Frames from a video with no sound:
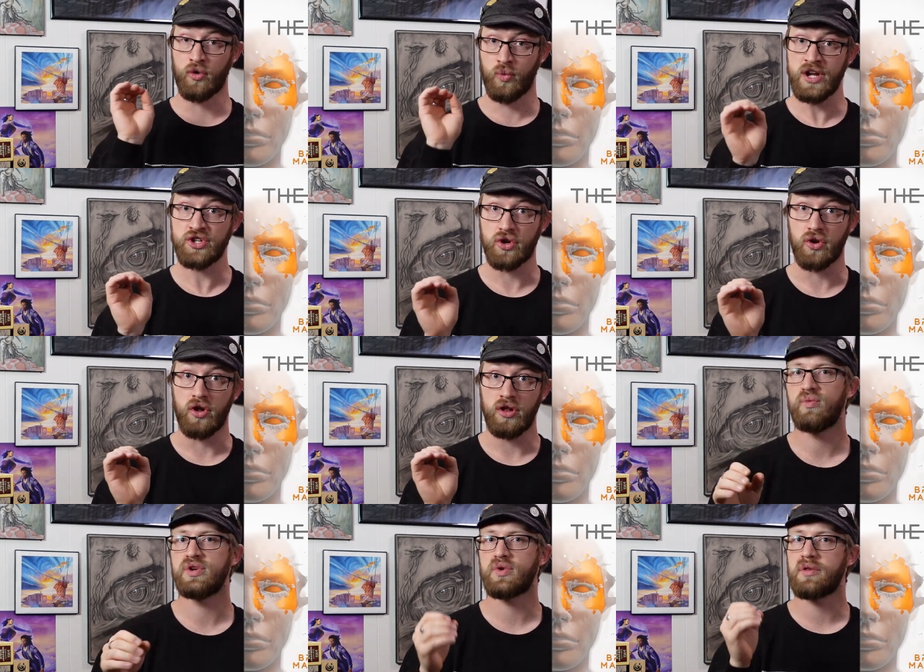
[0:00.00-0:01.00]
original,
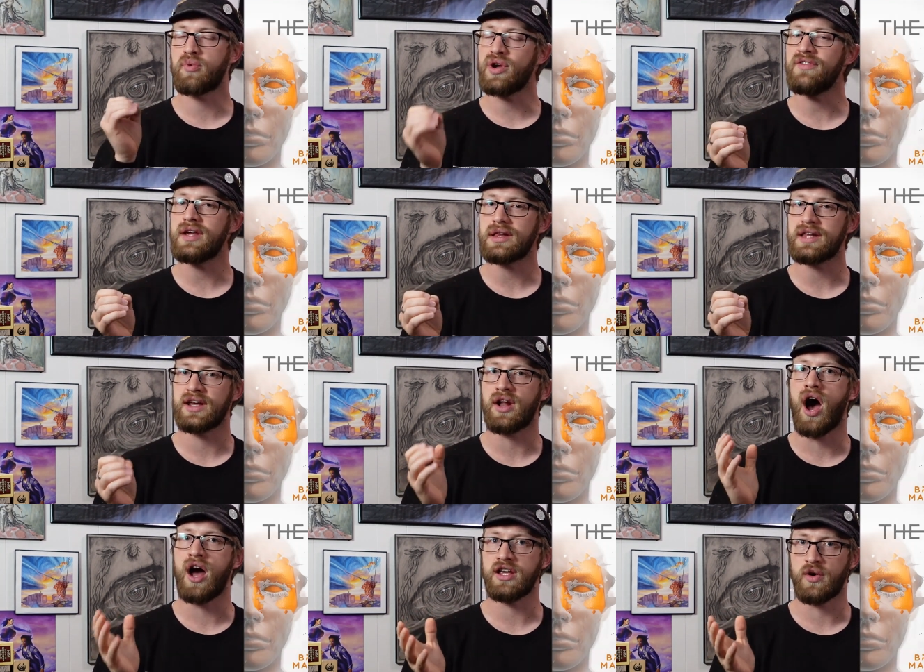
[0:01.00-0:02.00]
which was previously an
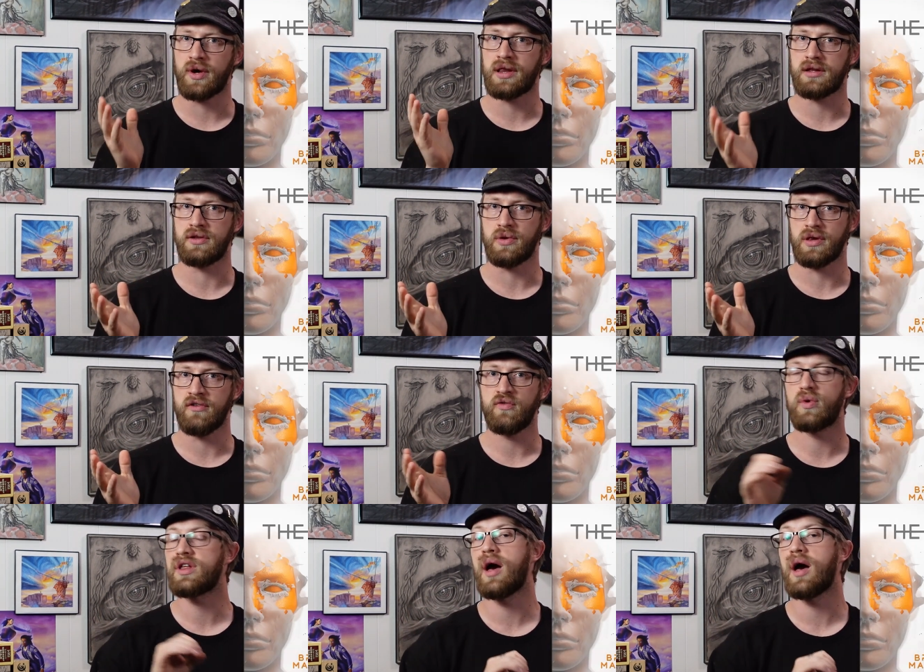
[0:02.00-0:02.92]
audio exclusive, will